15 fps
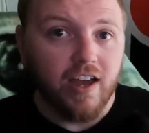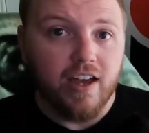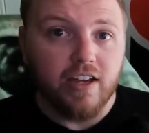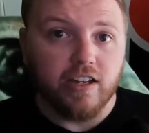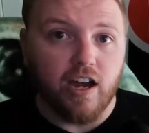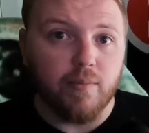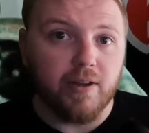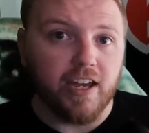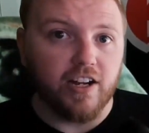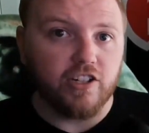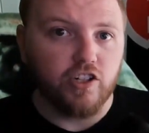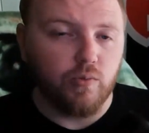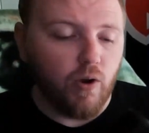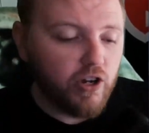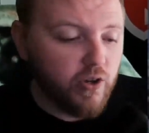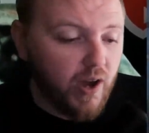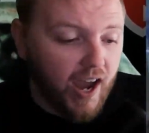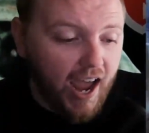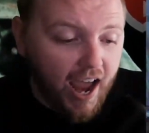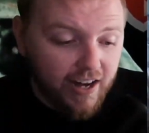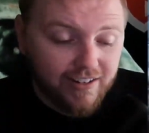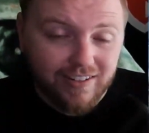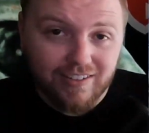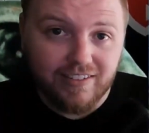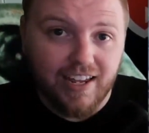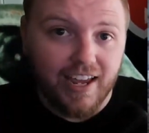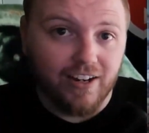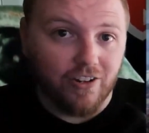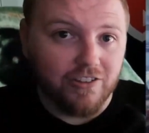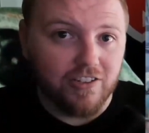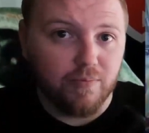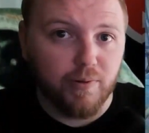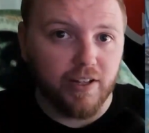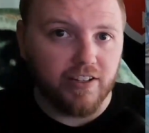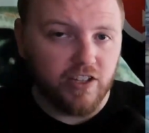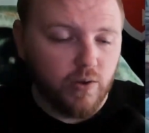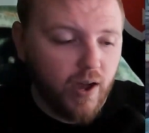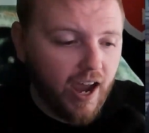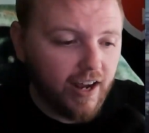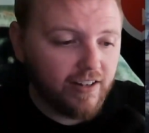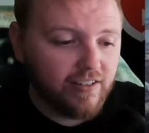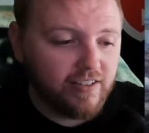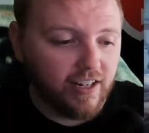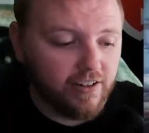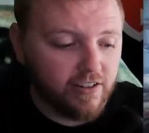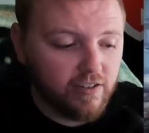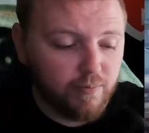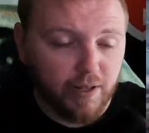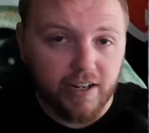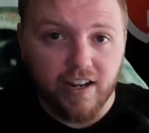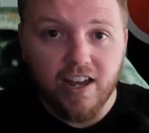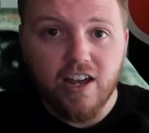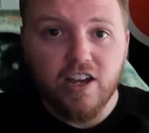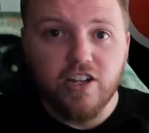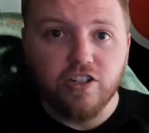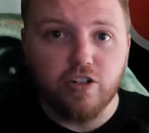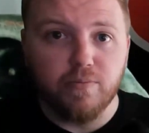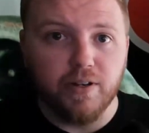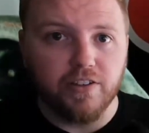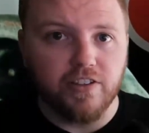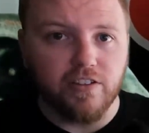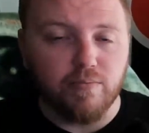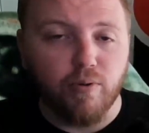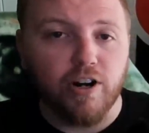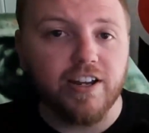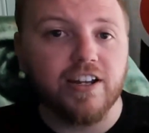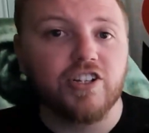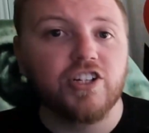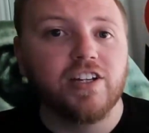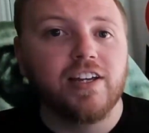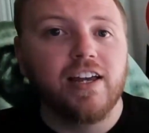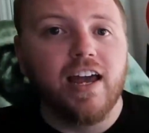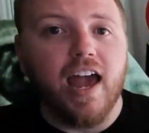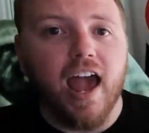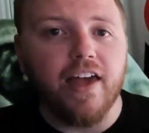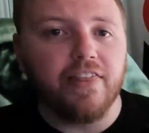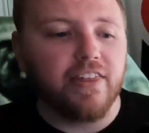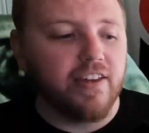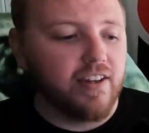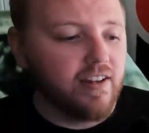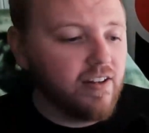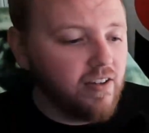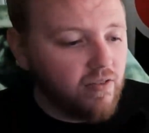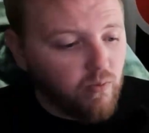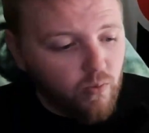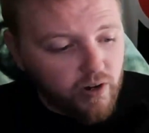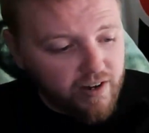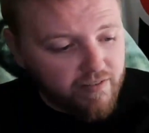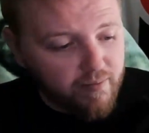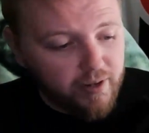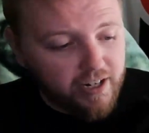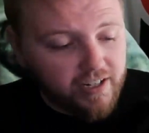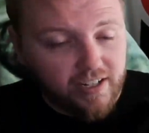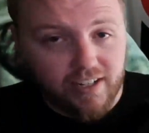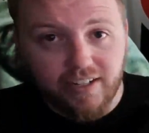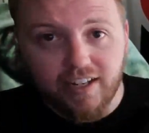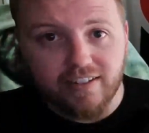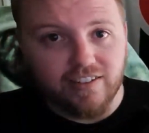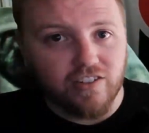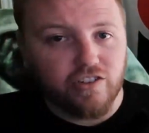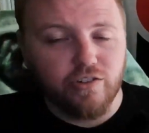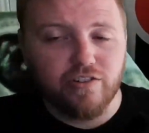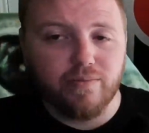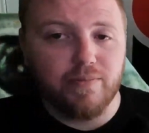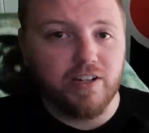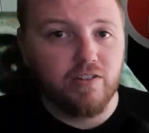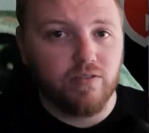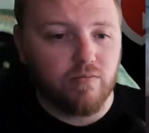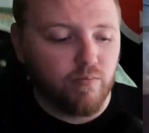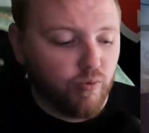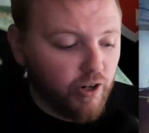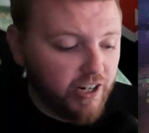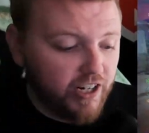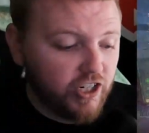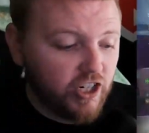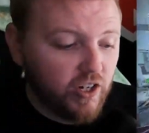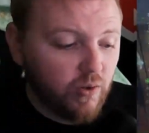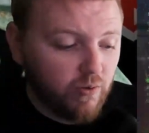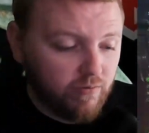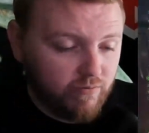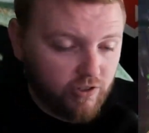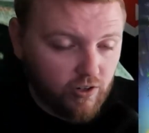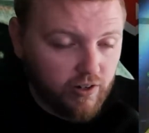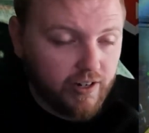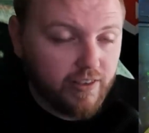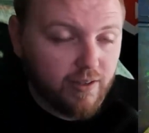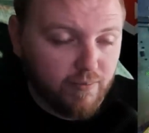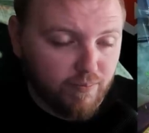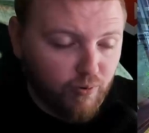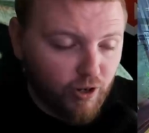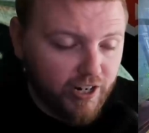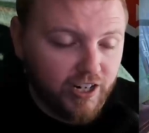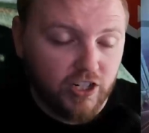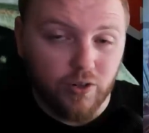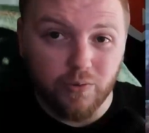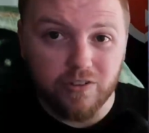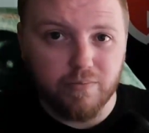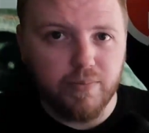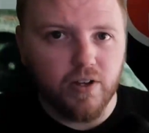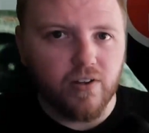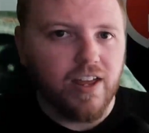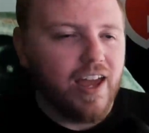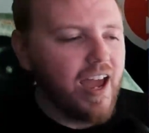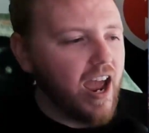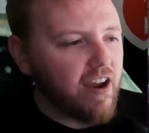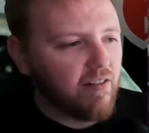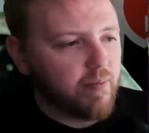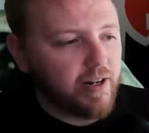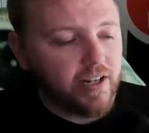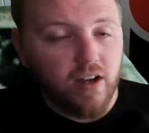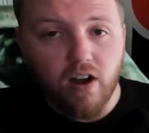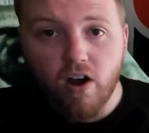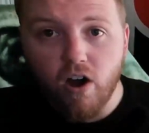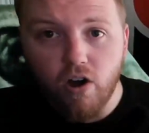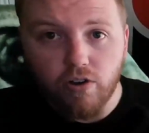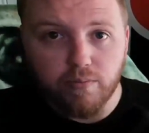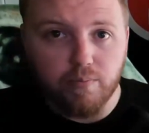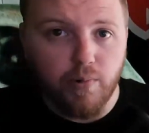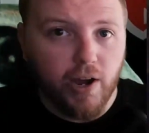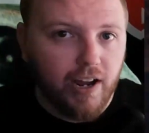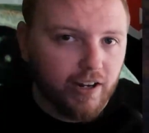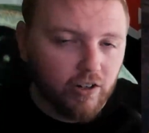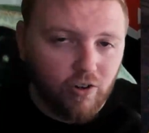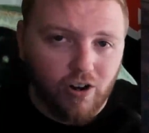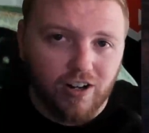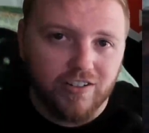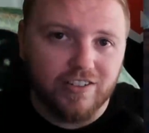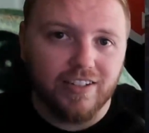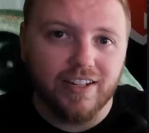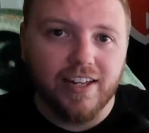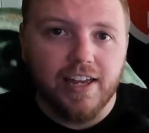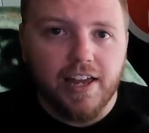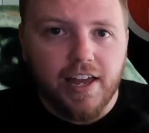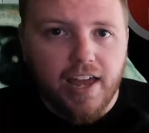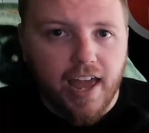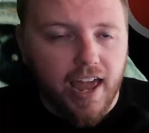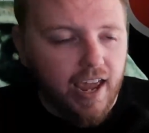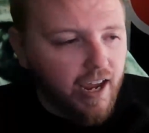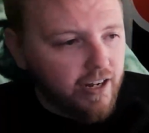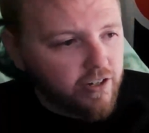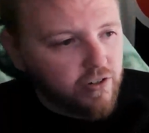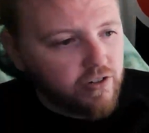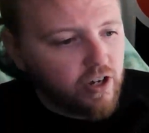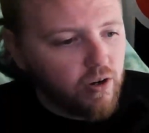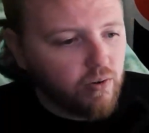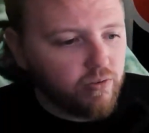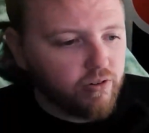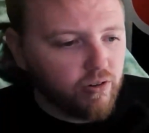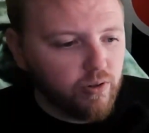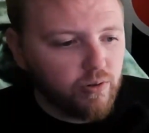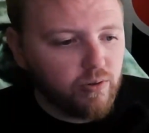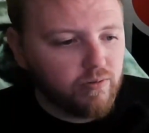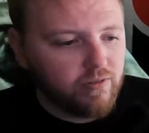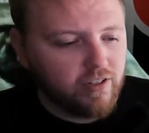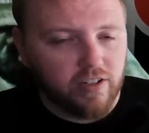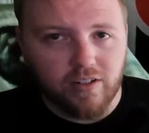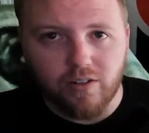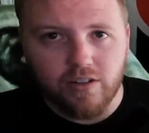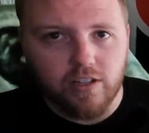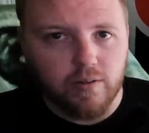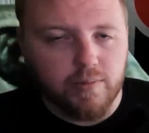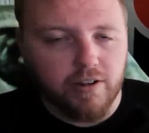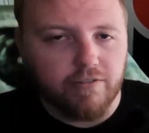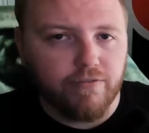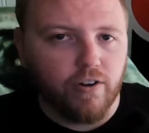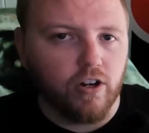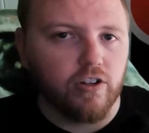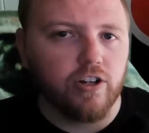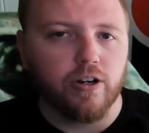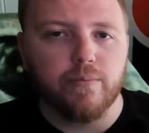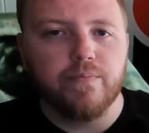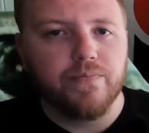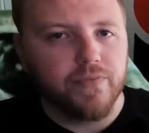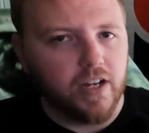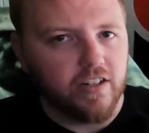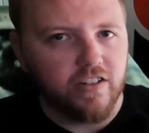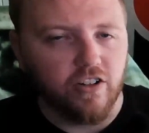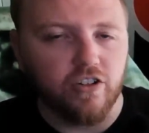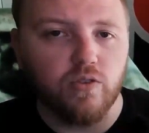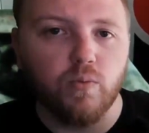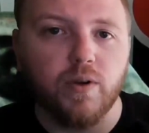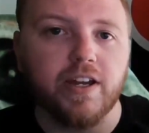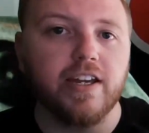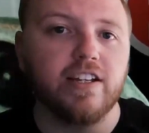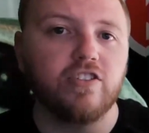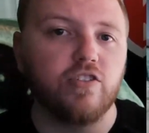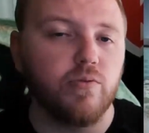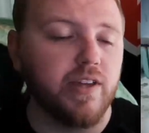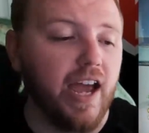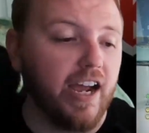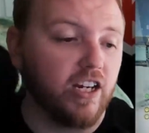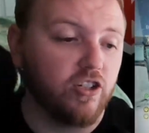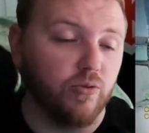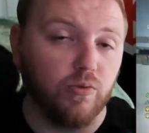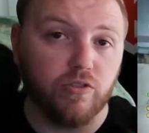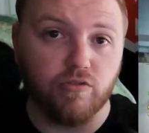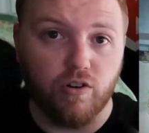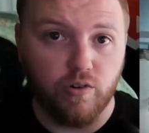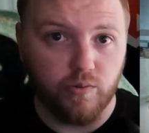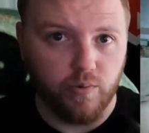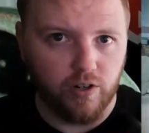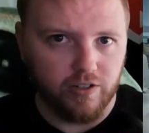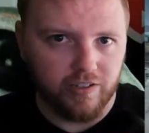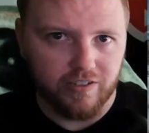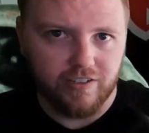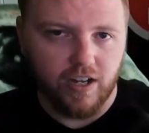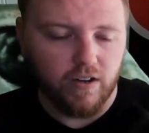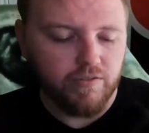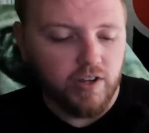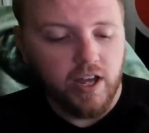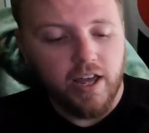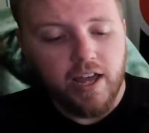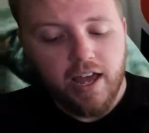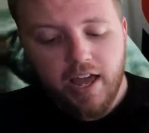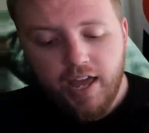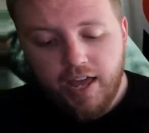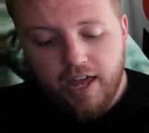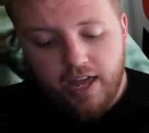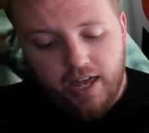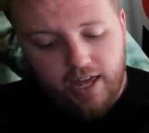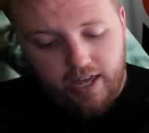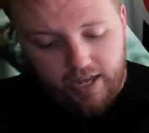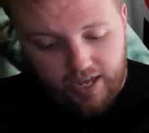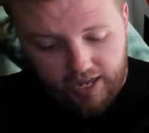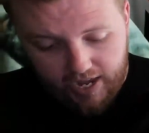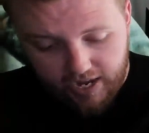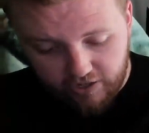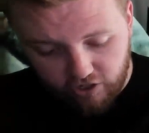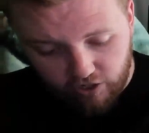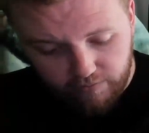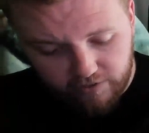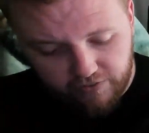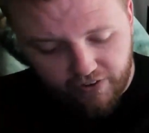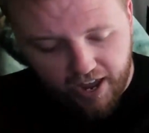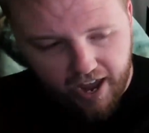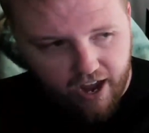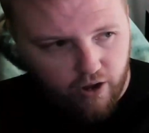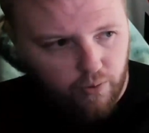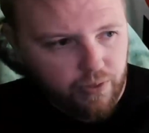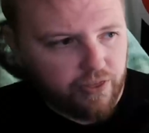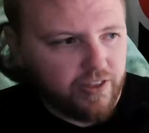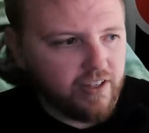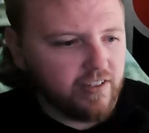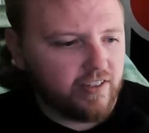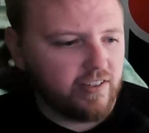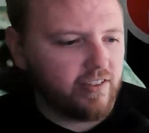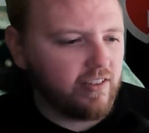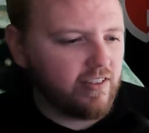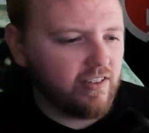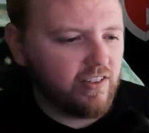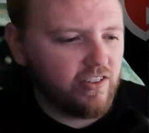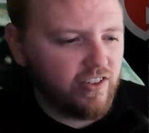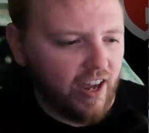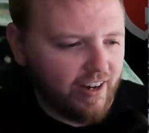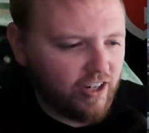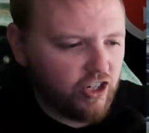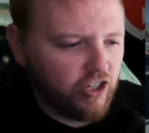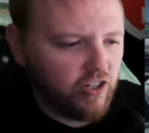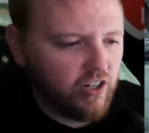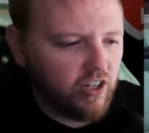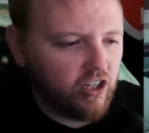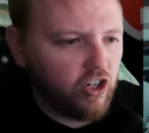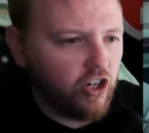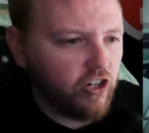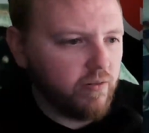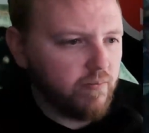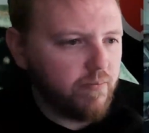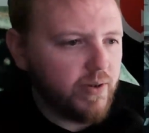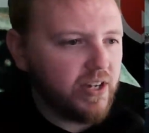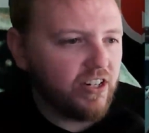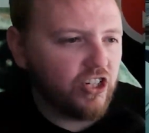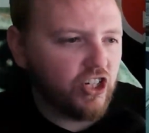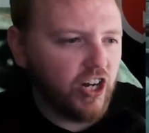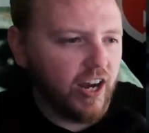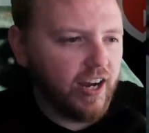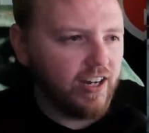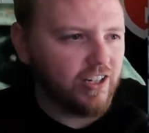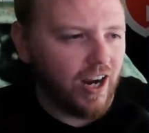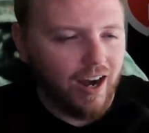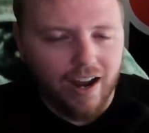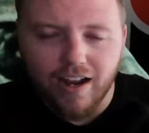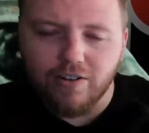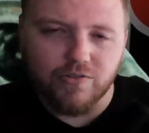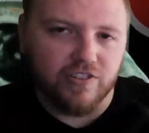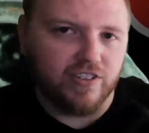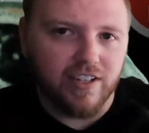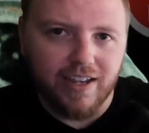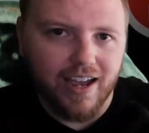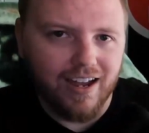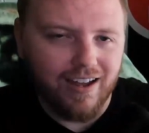coming at you while you had to stand on this plate. Like you had to stand on this plate to build this bridge. And then what everybody did is as soon as the bridge was built, everybody hauled butt across it, and you'd go through and a little bit further until you went into the actual throne world itself. In terms of how this section could be changed, I don't see